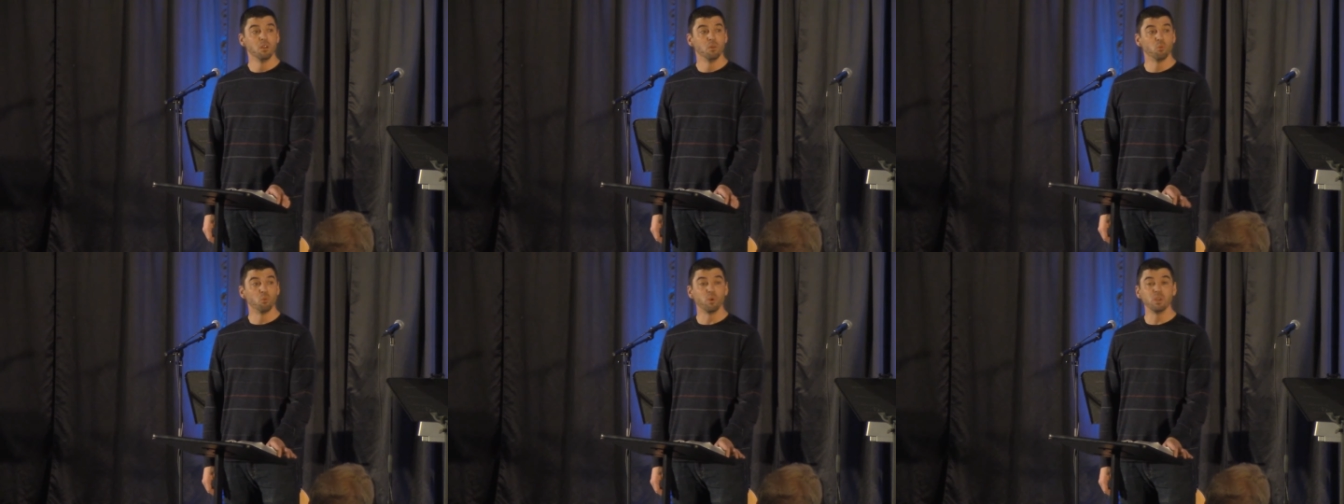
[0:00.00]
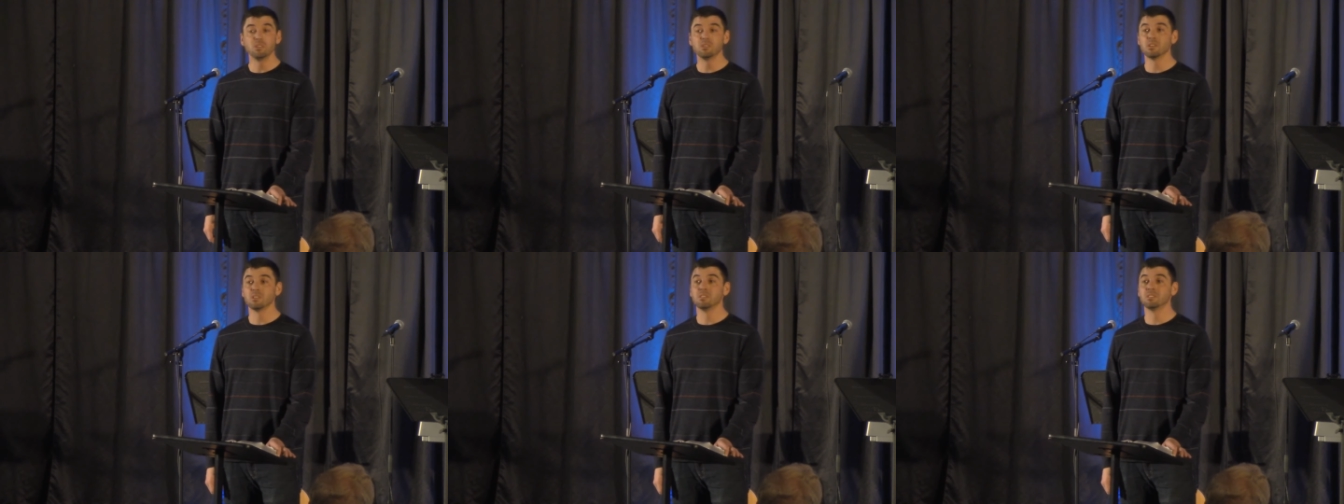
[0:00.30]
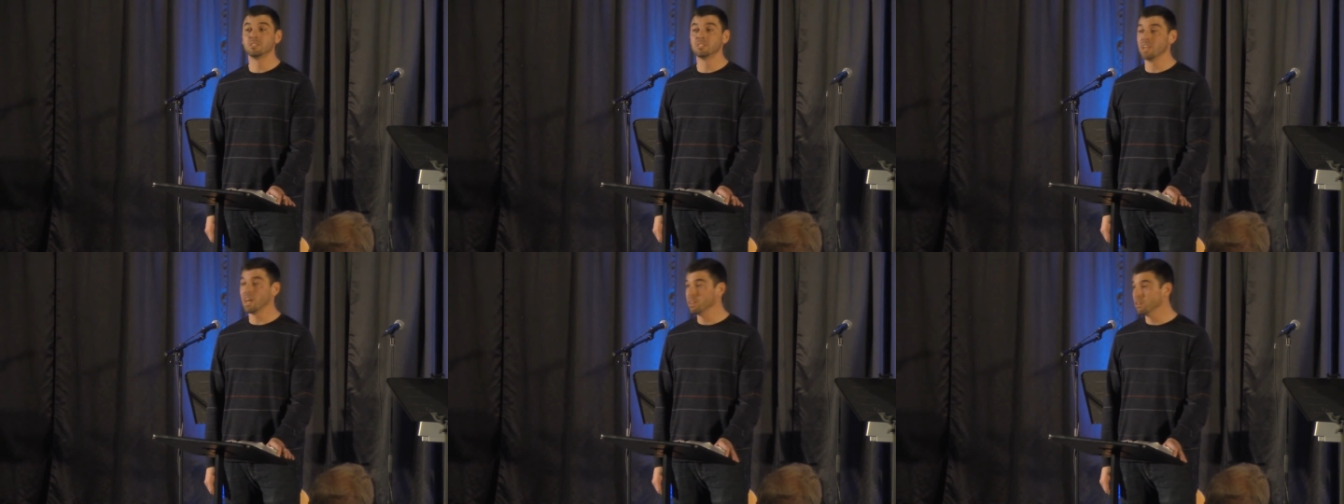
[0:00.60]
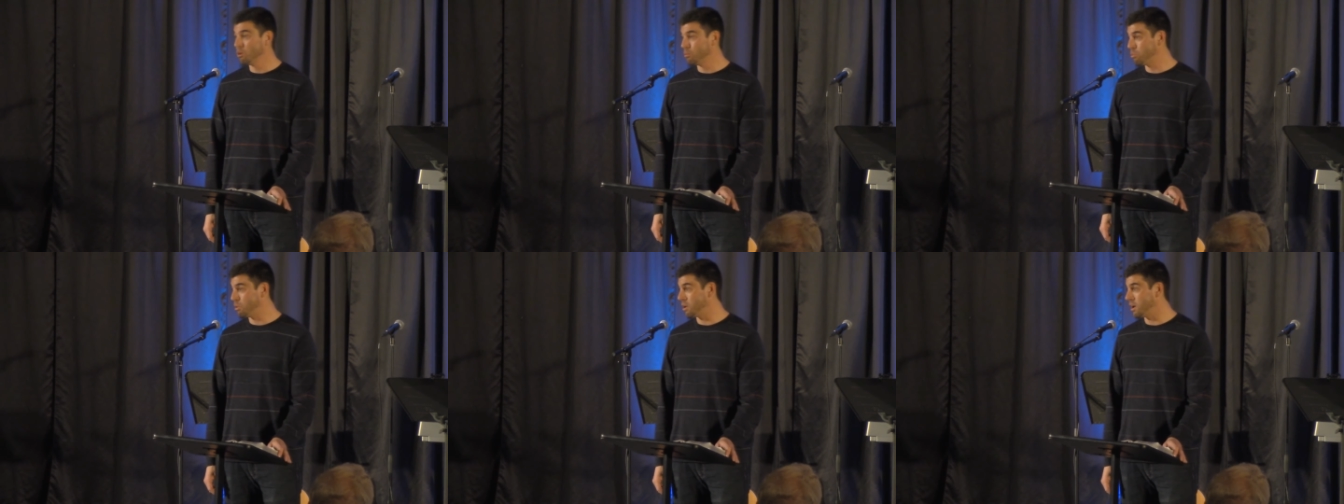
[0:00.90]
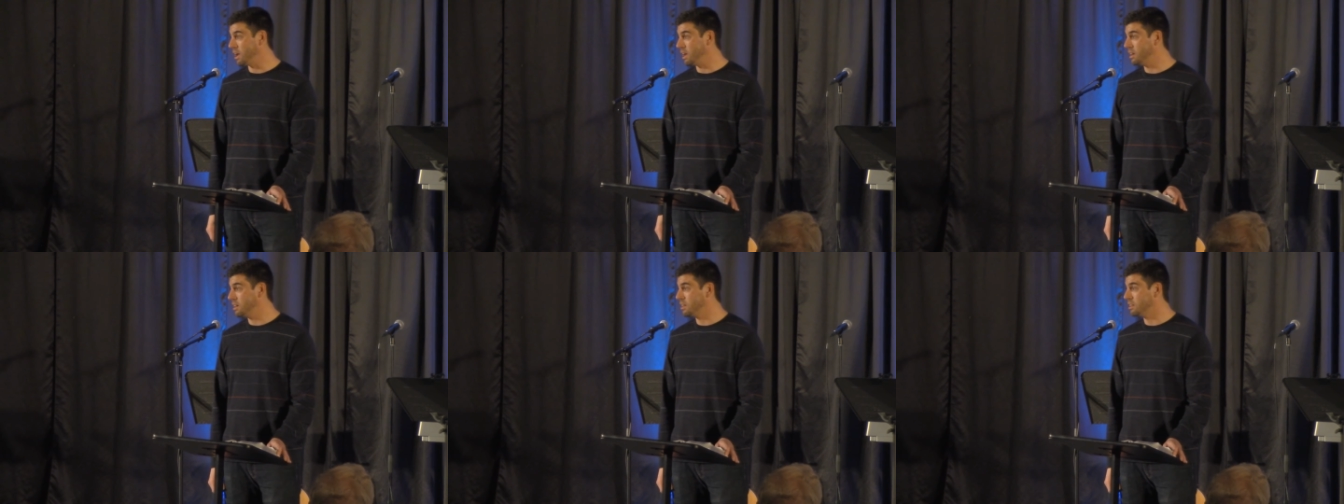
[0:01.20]
We should
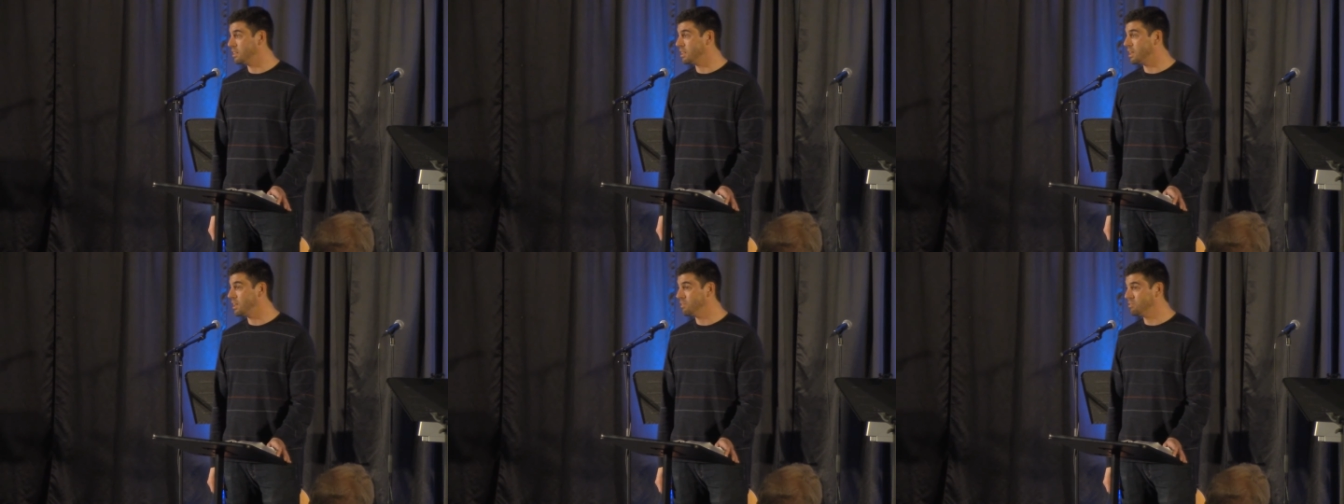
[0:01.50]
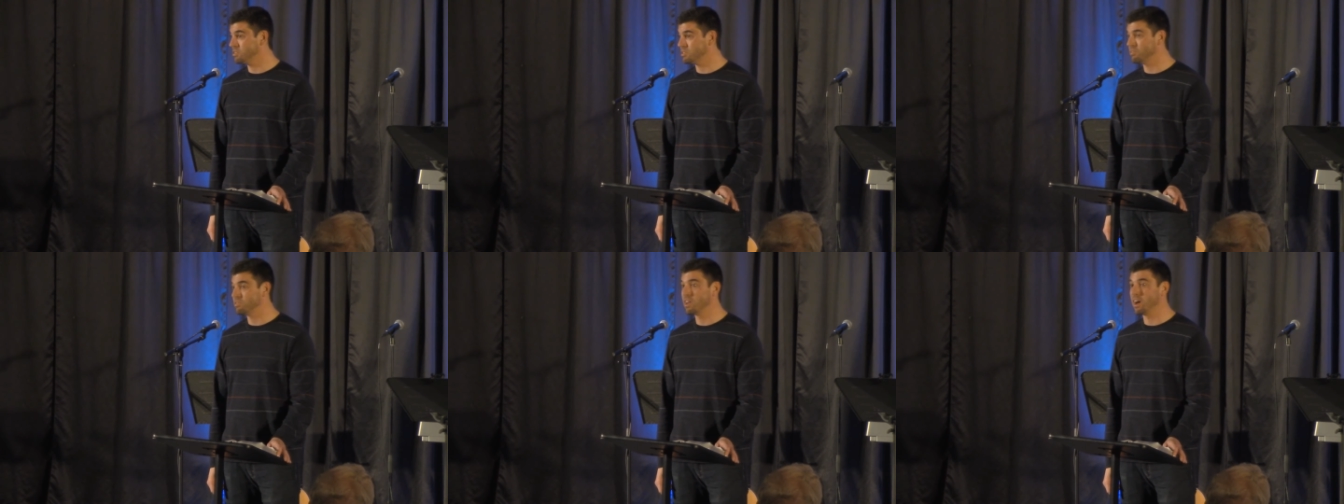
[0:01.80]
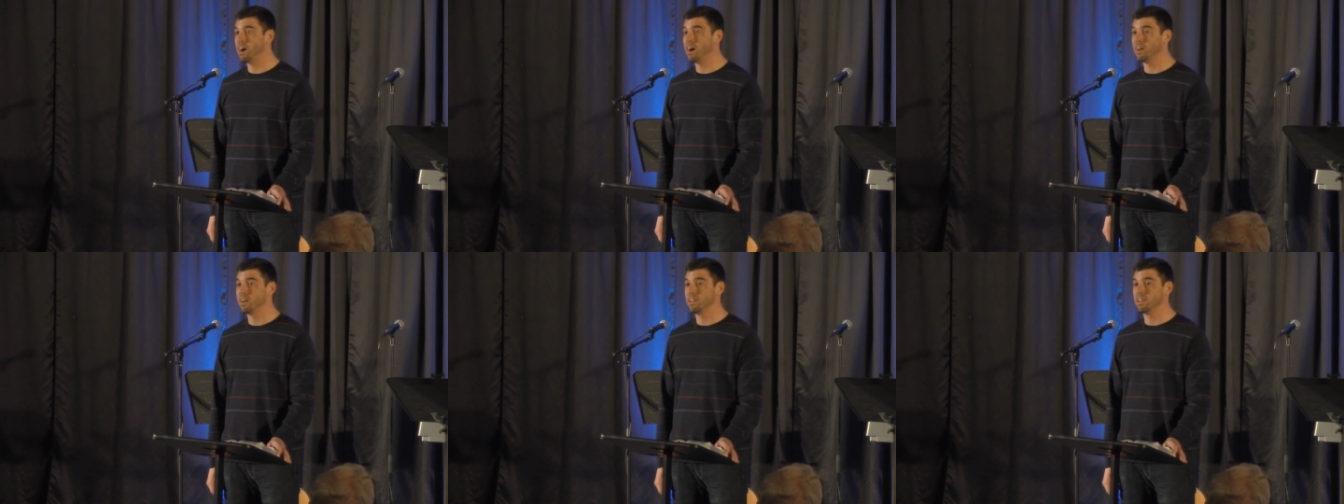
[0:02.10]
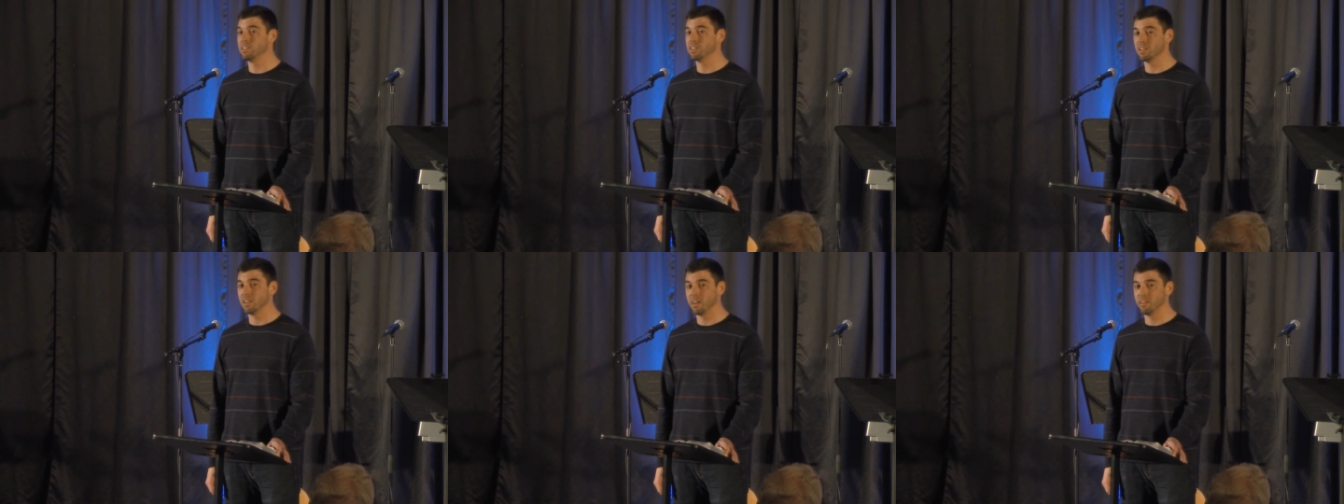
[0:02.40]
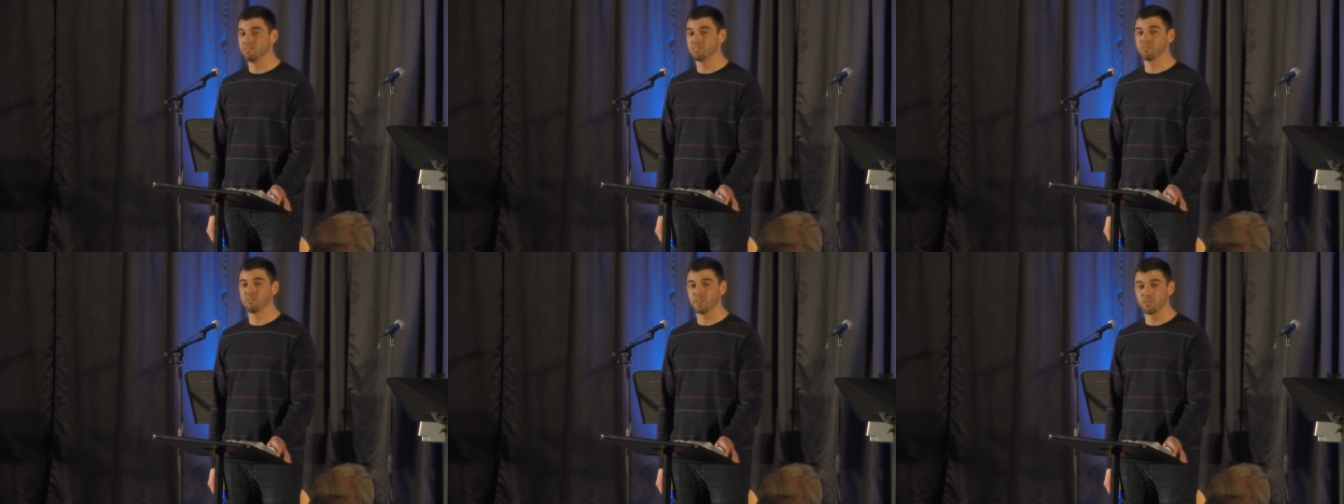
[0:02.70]
celebrate the gifts of God in the
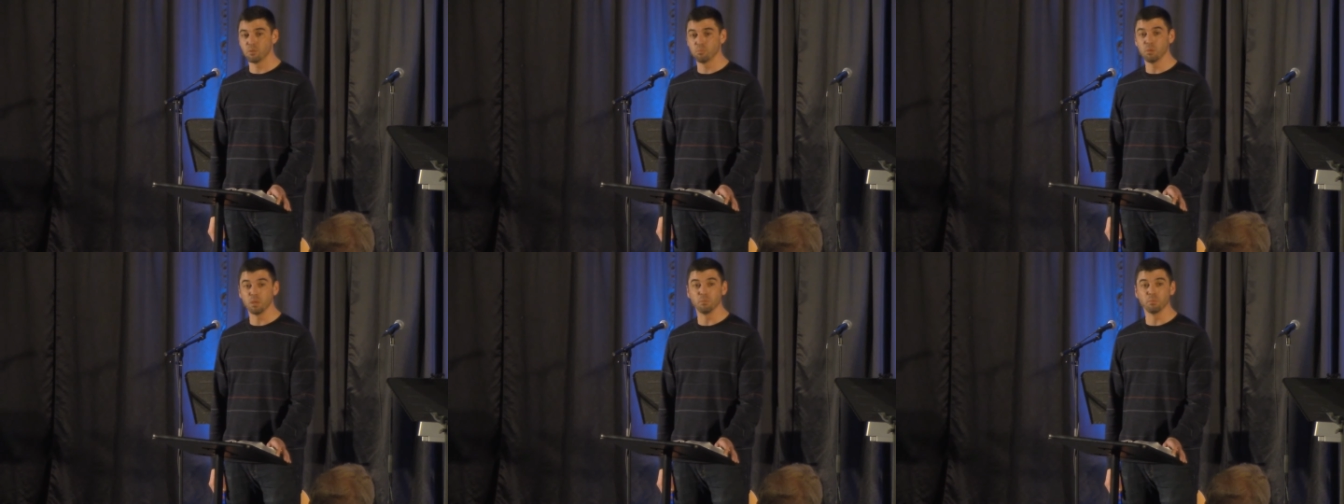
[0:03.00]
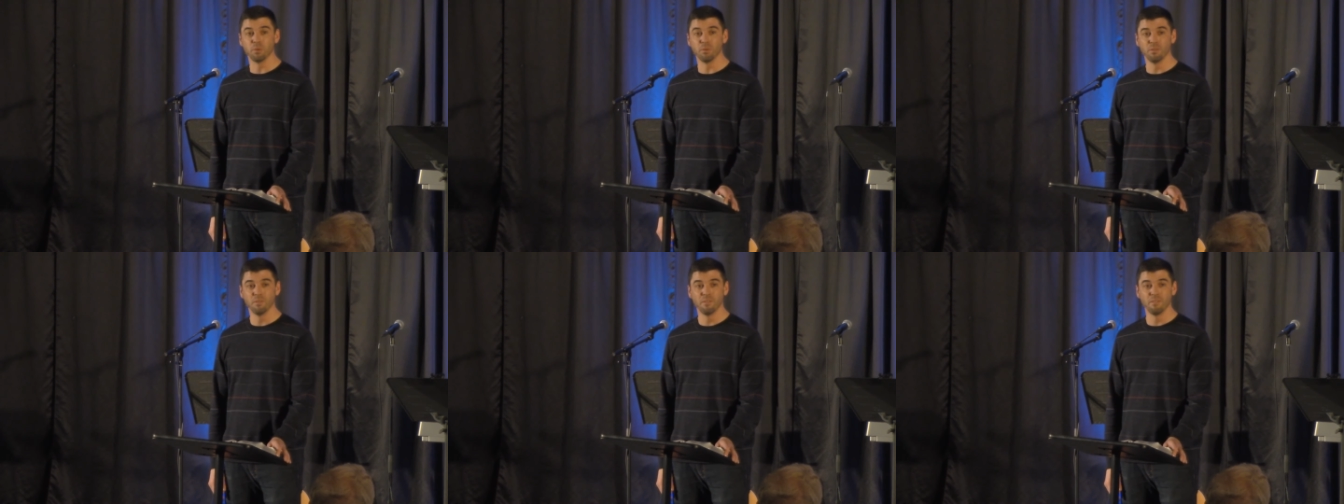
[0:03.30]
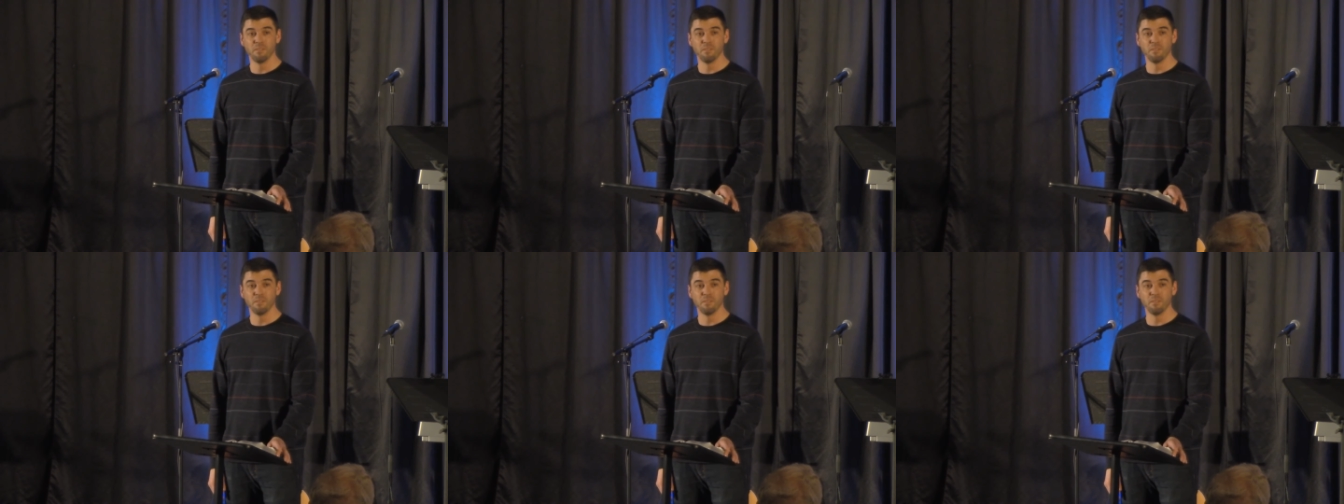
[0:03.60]
lives of other people.